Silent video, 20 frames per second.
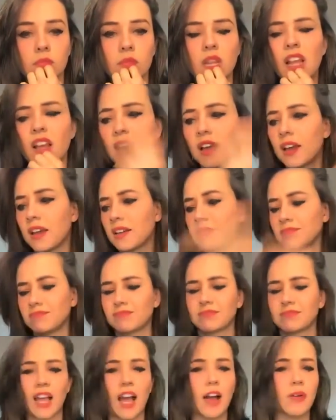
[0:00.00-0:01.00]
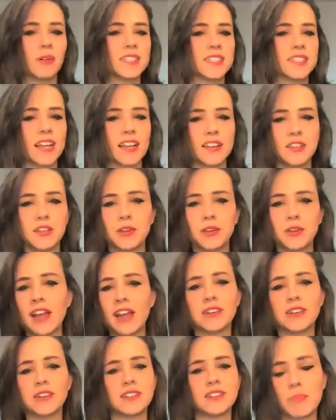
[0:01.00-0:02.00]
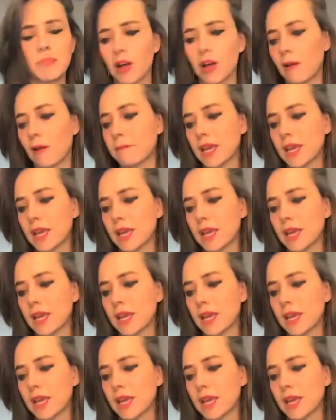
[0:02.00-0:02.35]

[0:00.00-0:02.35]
I will send you later, no problem.